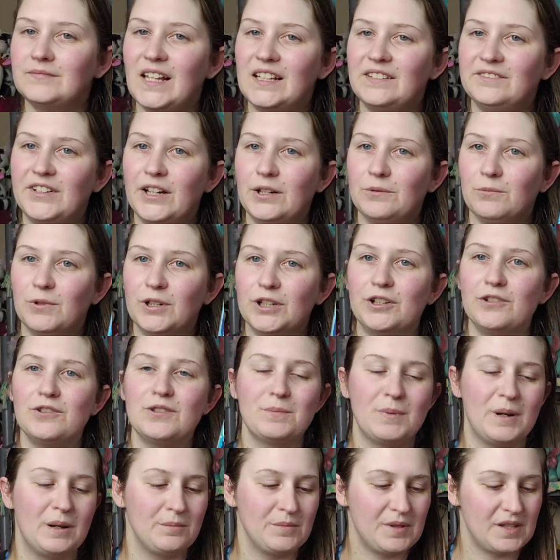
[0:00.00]
found one
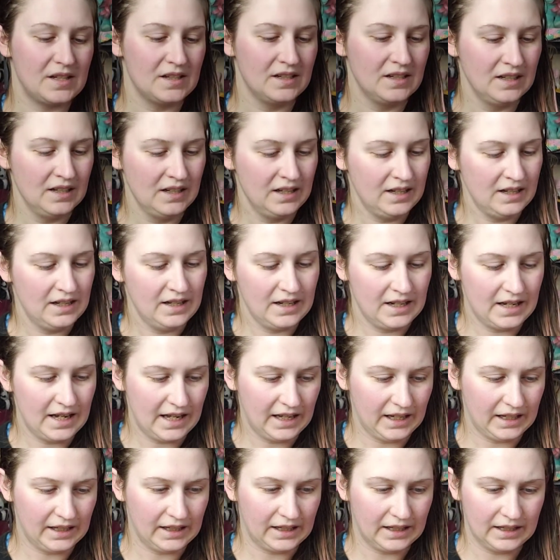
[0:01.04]
Goosebumps,
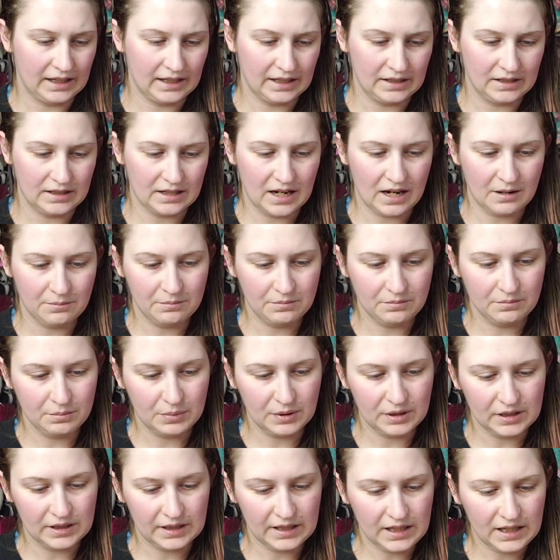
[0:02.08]
and I
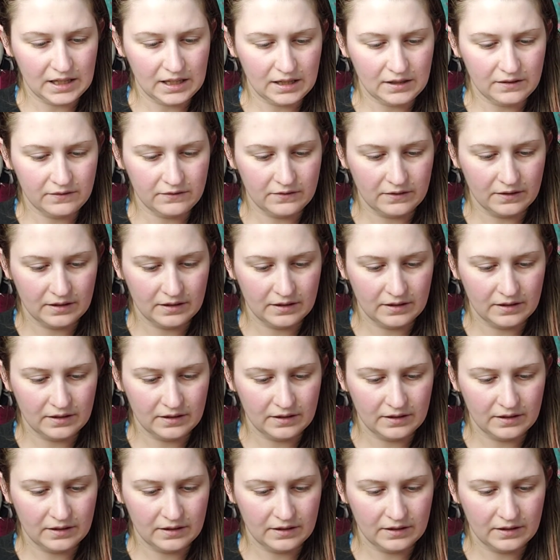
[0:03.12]
believe